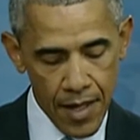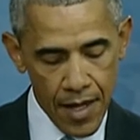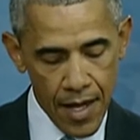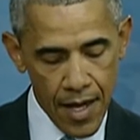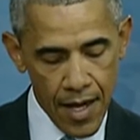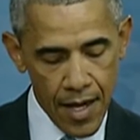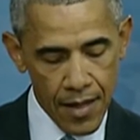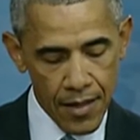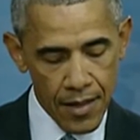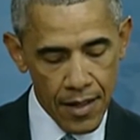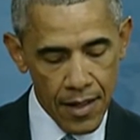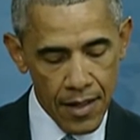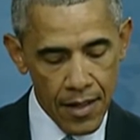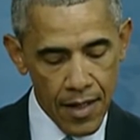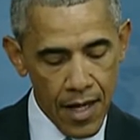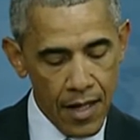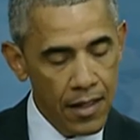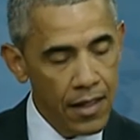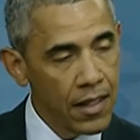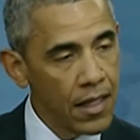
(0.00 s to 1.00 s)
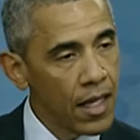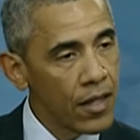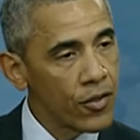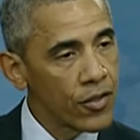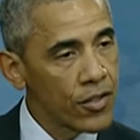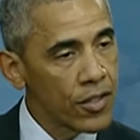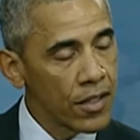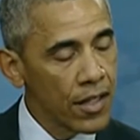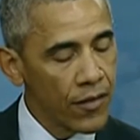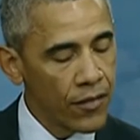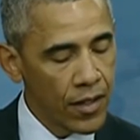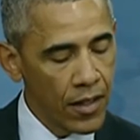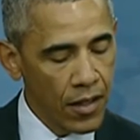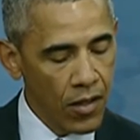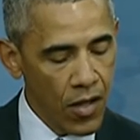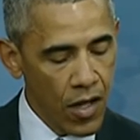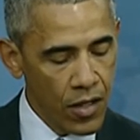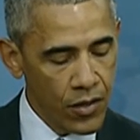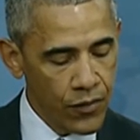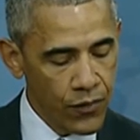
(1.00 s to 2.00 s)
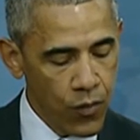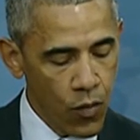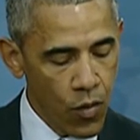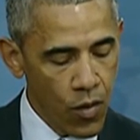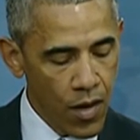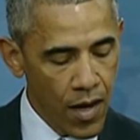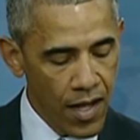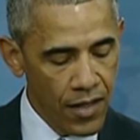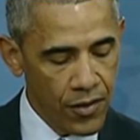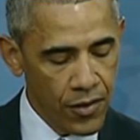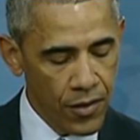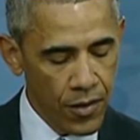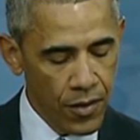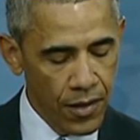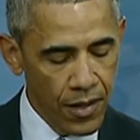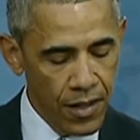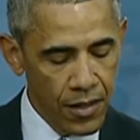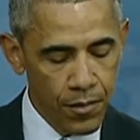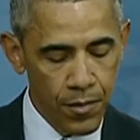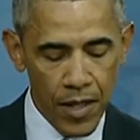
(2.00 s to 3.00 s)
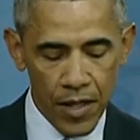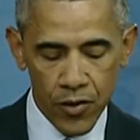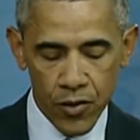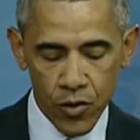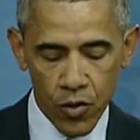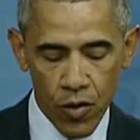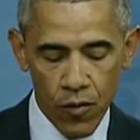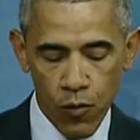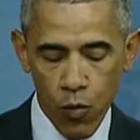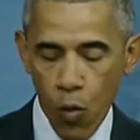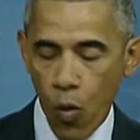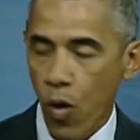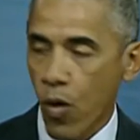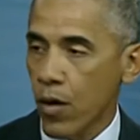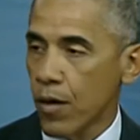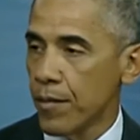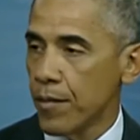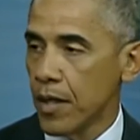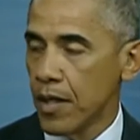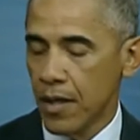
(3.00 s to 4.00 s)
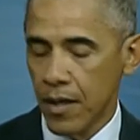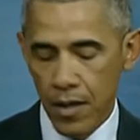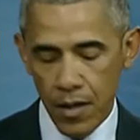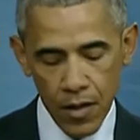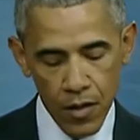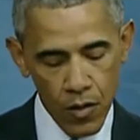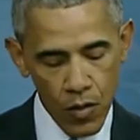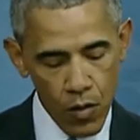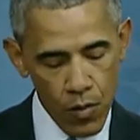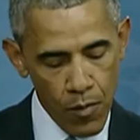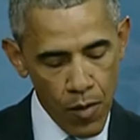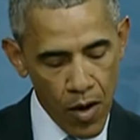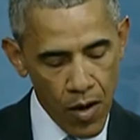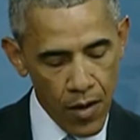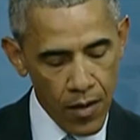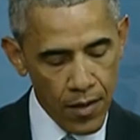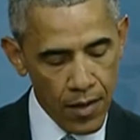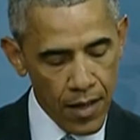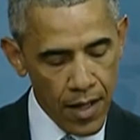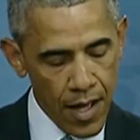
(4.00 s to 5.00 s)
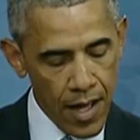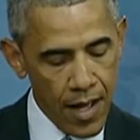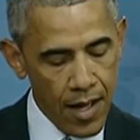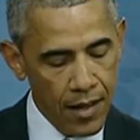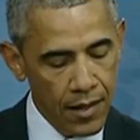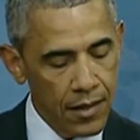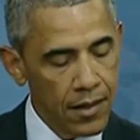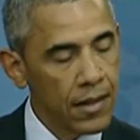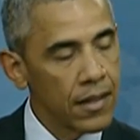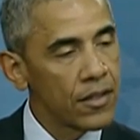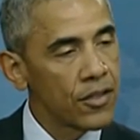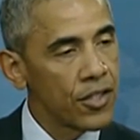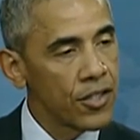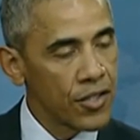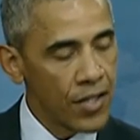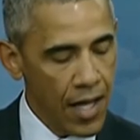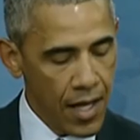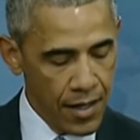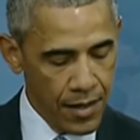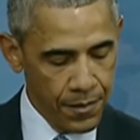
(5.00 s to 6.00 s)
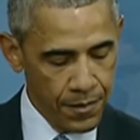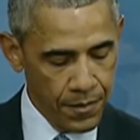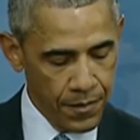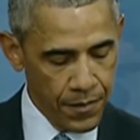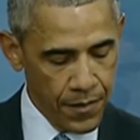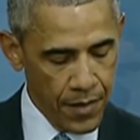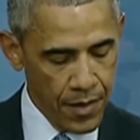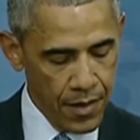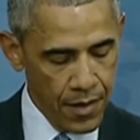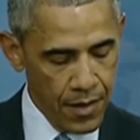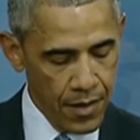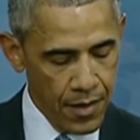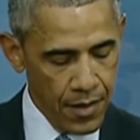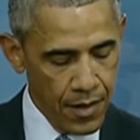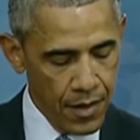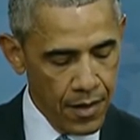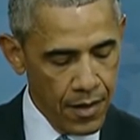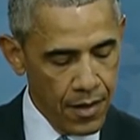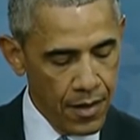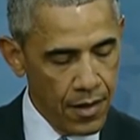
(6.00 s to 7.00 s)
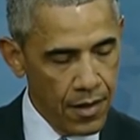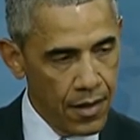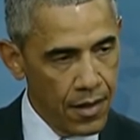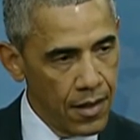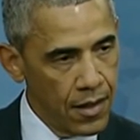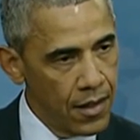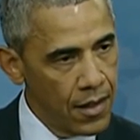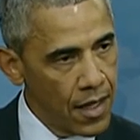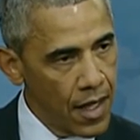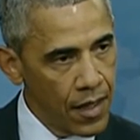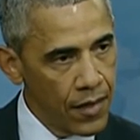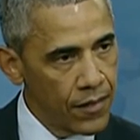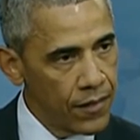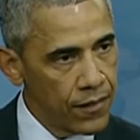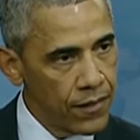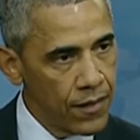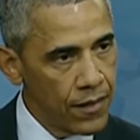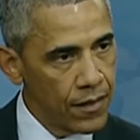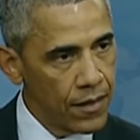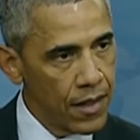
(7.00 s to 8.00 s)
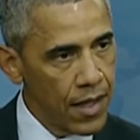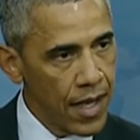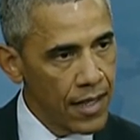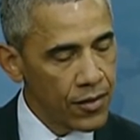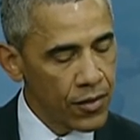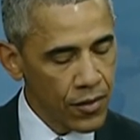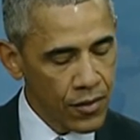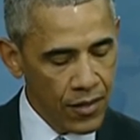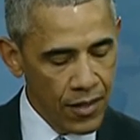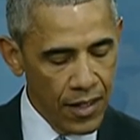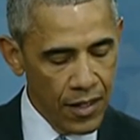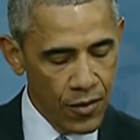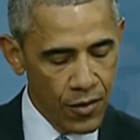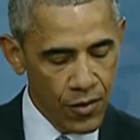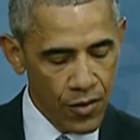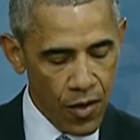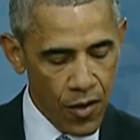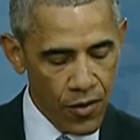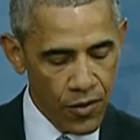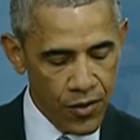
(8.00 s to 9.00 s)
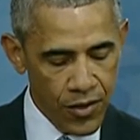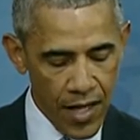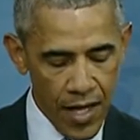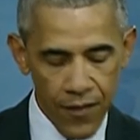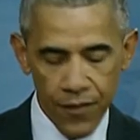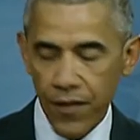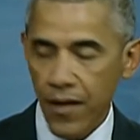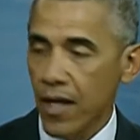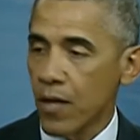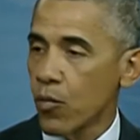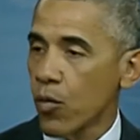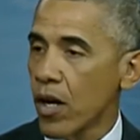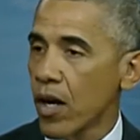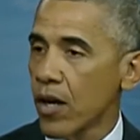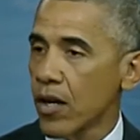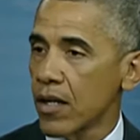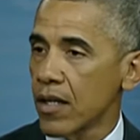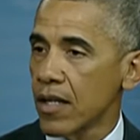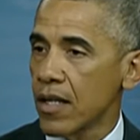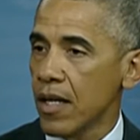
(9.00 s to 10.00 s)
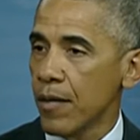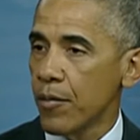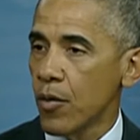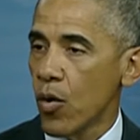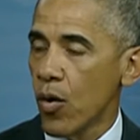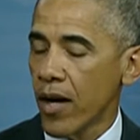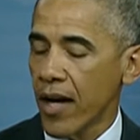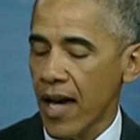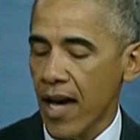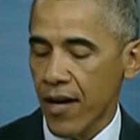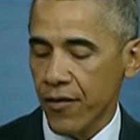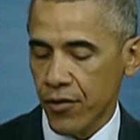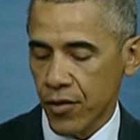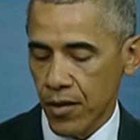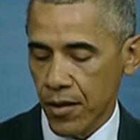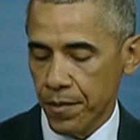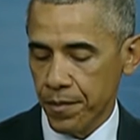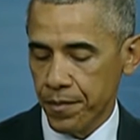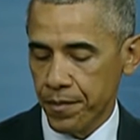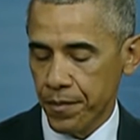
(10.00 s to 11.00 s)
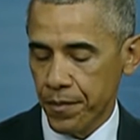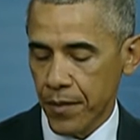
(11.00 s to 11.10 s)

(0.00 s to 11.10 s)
and in yet another significant loss for ISIL, its Minister of War, Umar al-Shishani. None of ISIL's leaders are safe, and we are going to keep going after them.